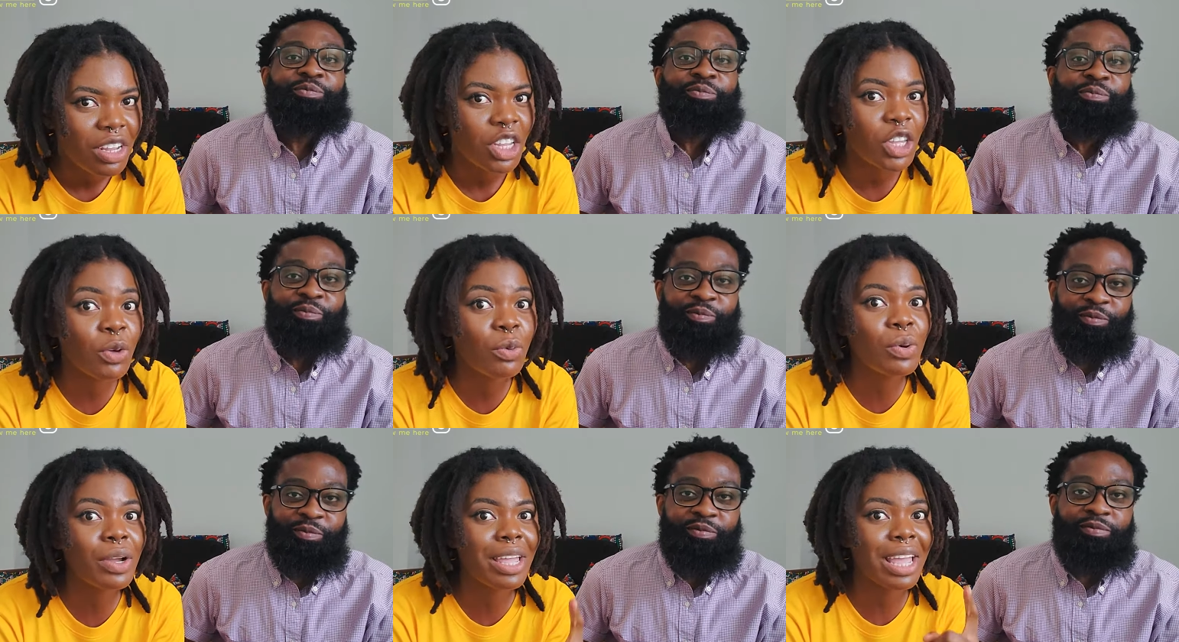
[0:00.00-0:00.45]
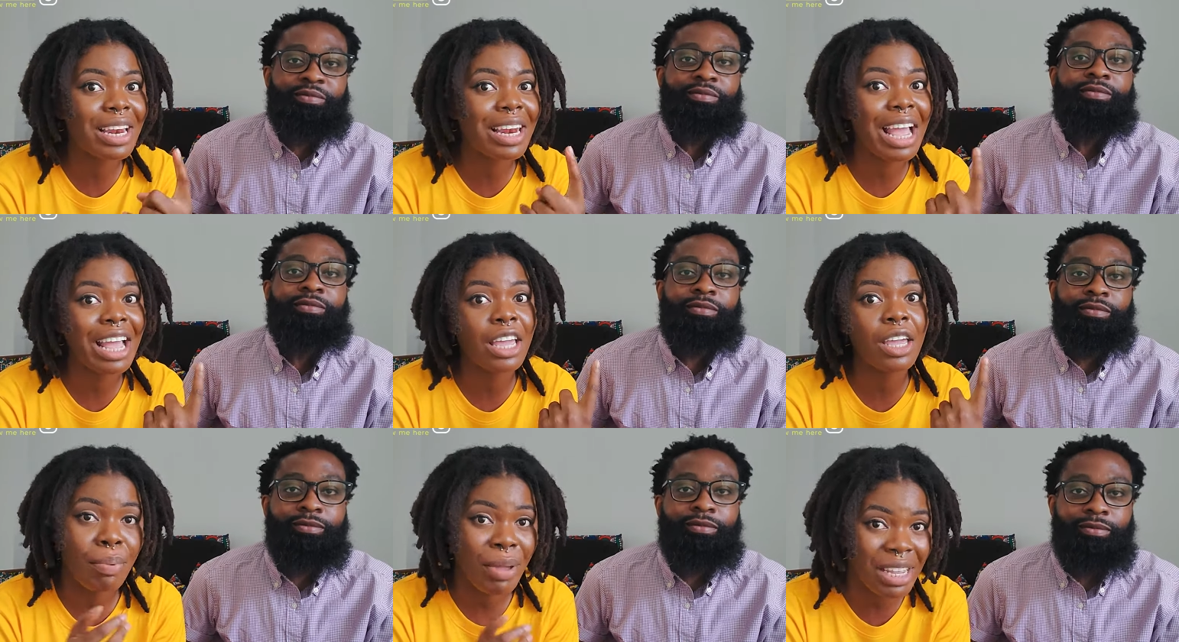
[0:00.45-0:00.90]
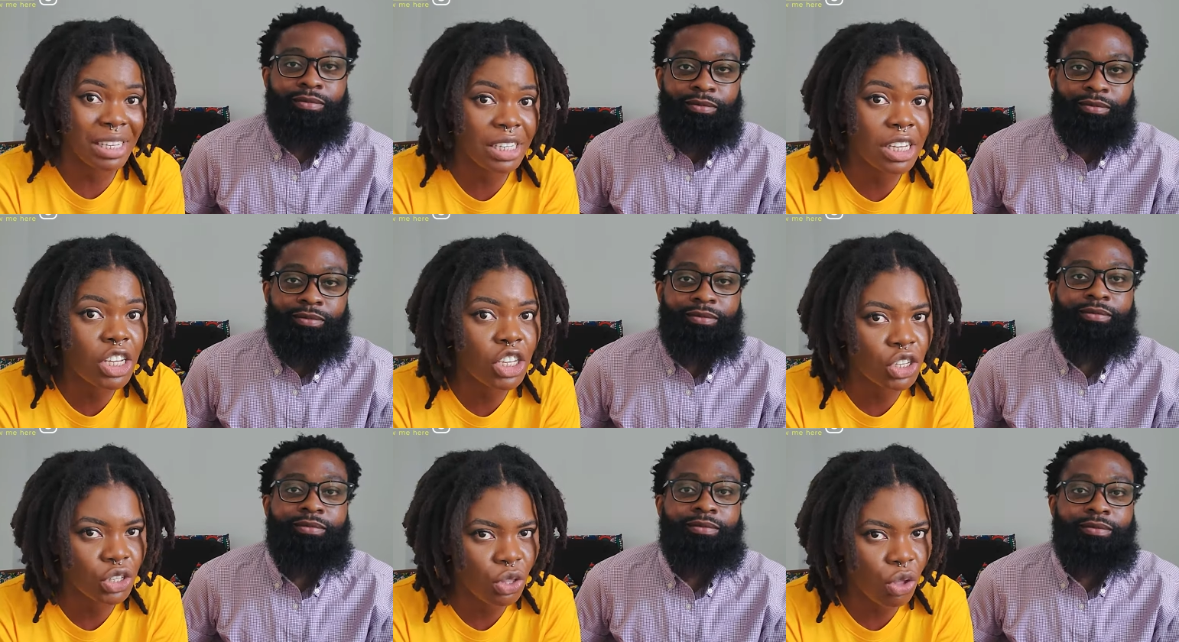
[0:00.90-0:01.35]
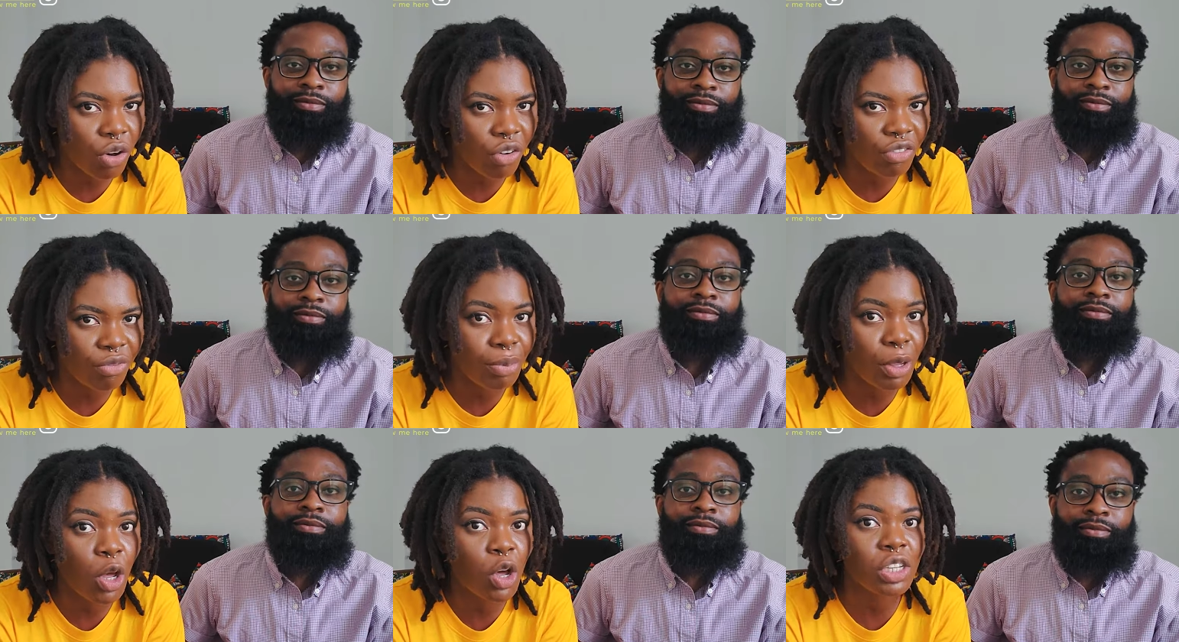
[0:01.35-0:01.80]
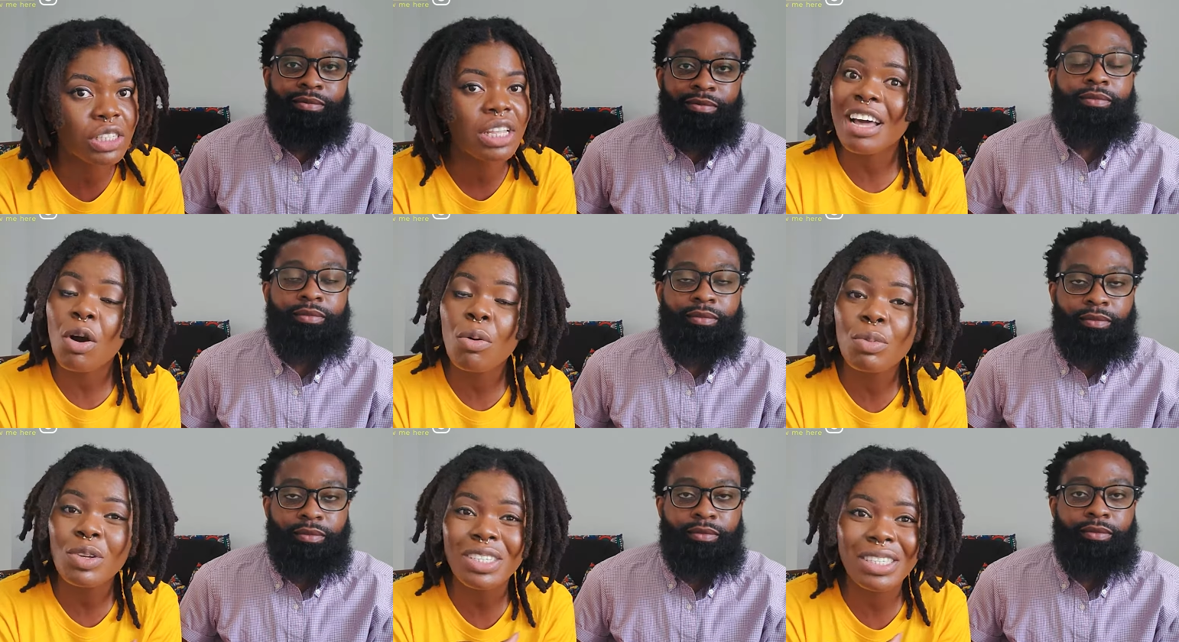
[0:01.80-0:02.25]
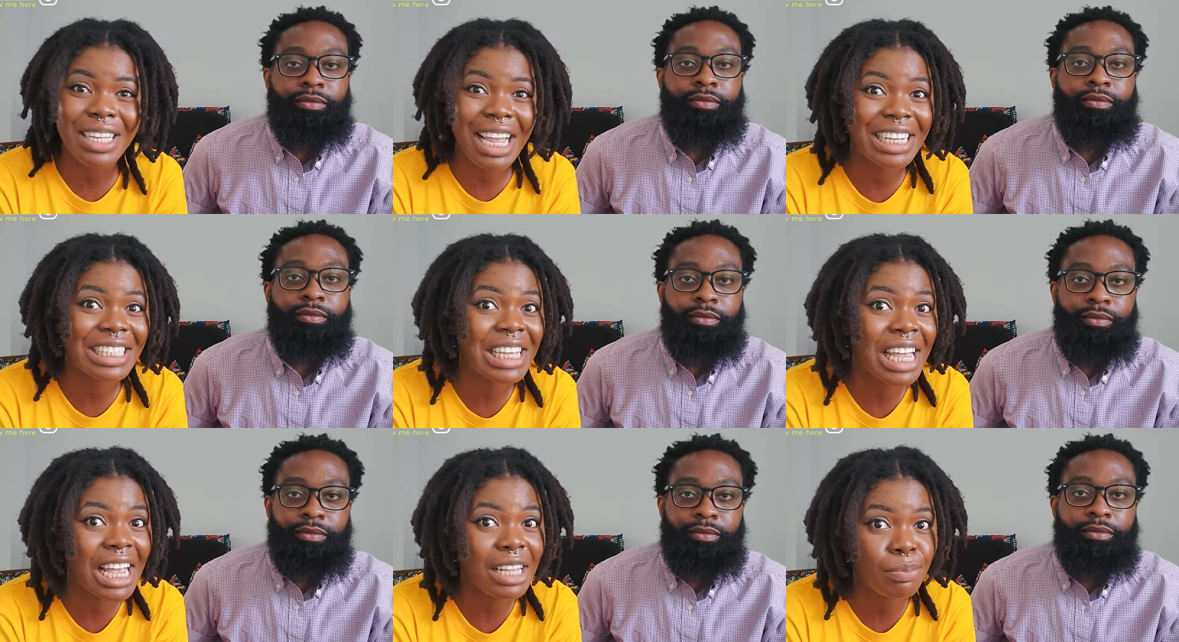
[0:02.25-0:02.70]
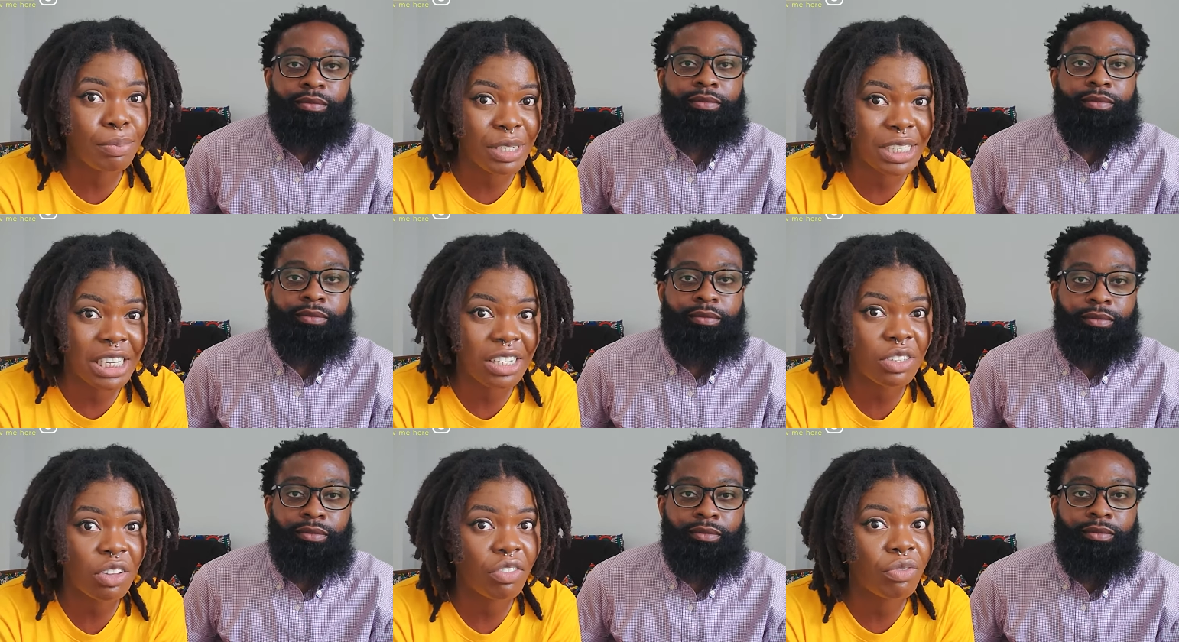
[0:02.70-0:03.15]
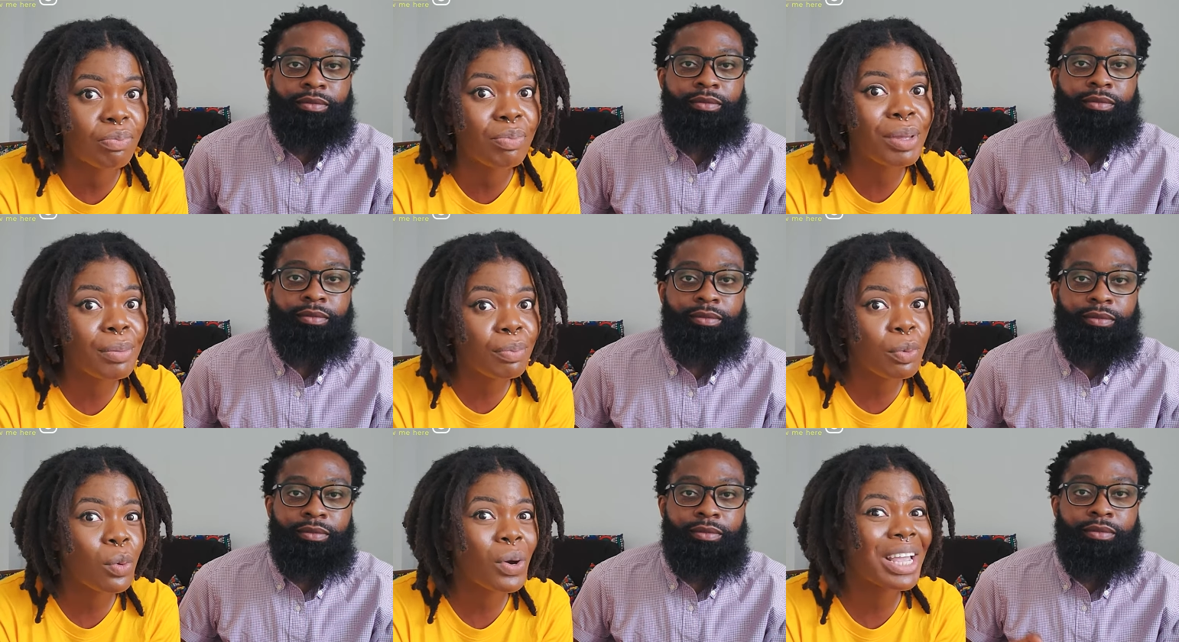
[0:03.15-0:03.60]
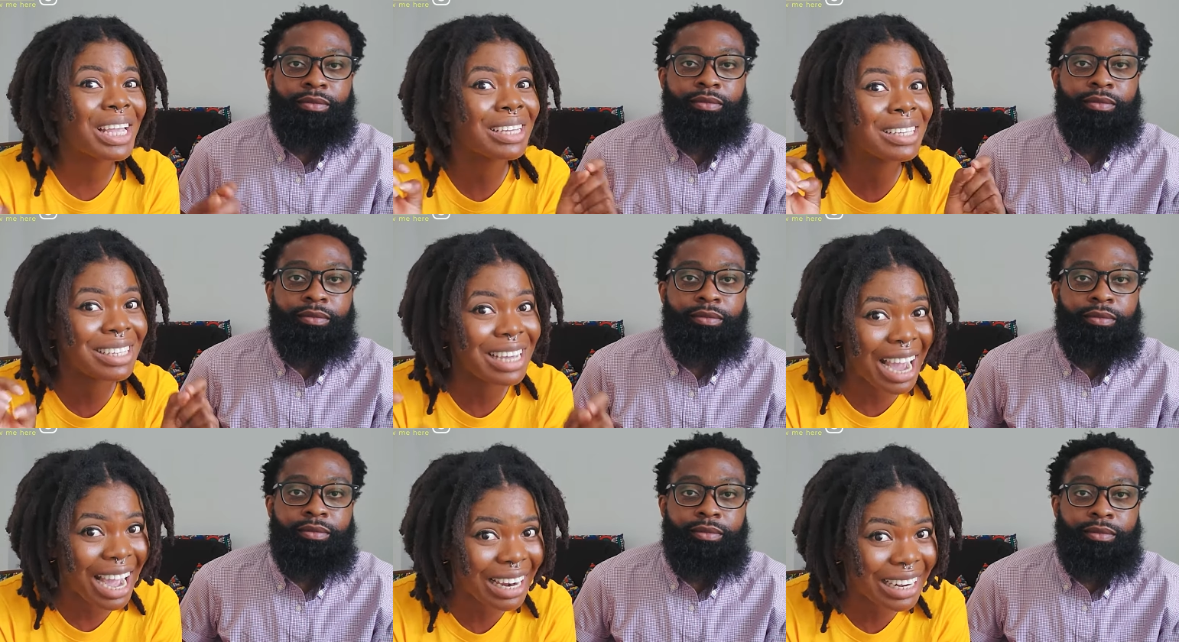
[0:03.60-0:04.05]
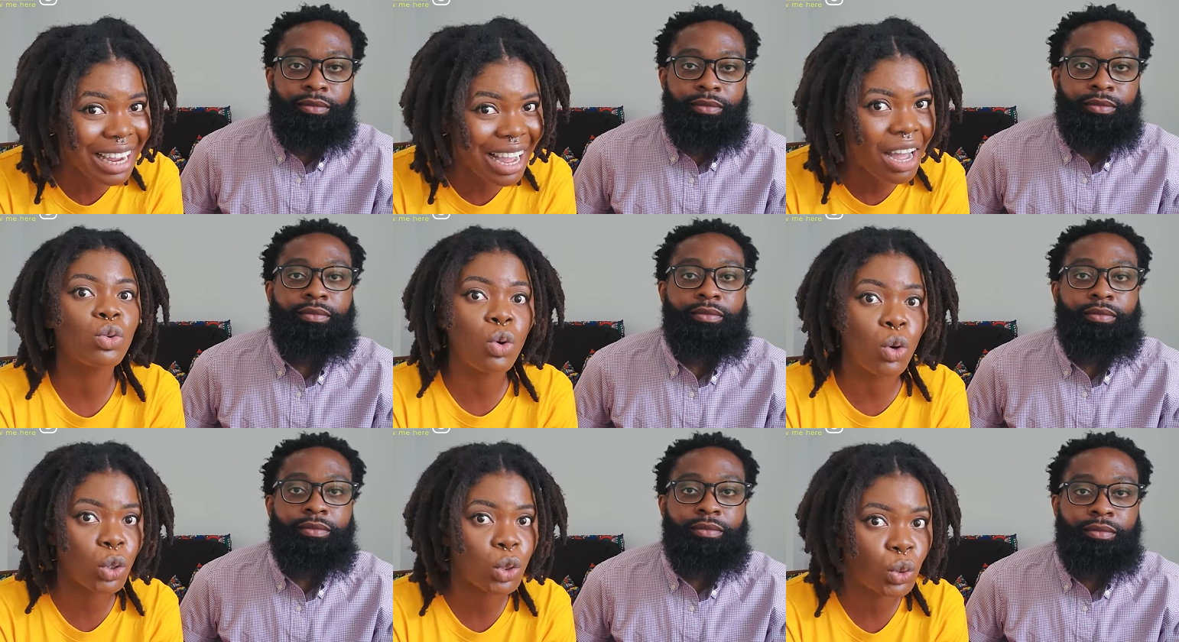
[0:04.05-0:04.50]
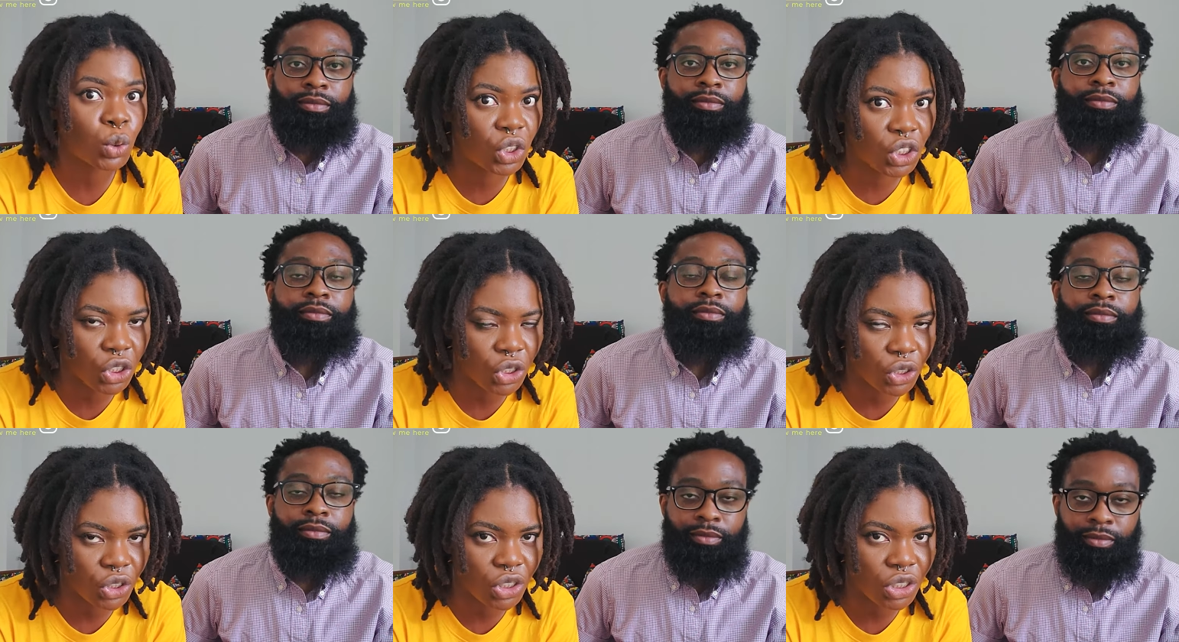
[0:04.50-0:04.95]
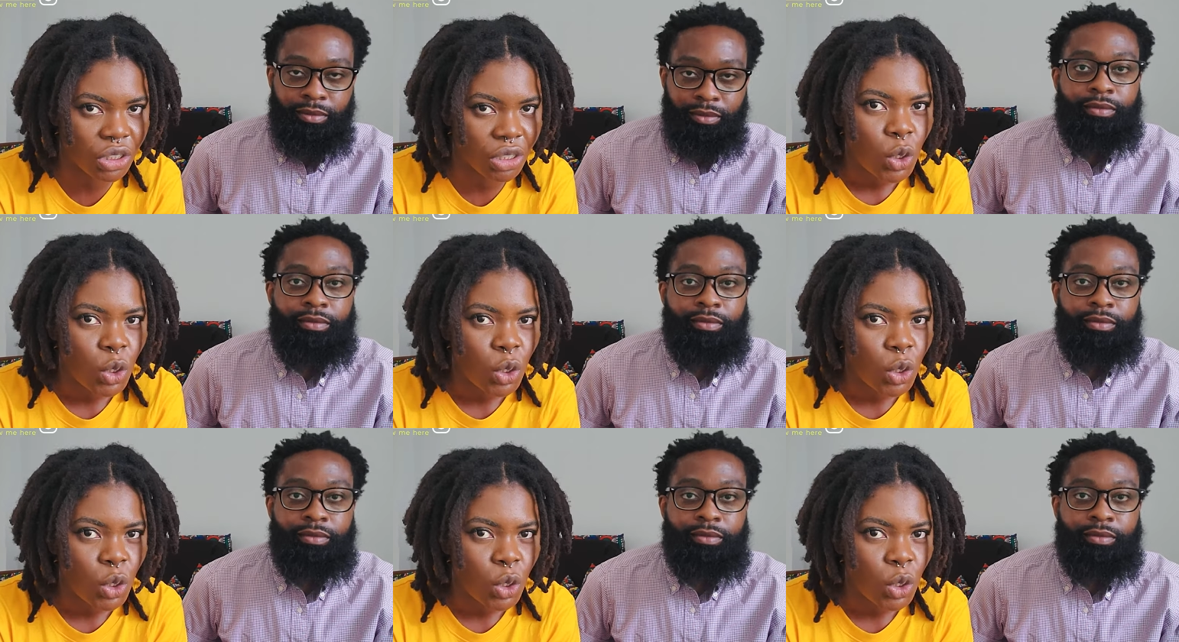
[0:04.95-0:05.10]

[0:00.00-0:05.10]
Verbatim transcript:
Speaker 1: You won't get like basic stuff, because almost ninety-eight percent of people in Ghana go to church.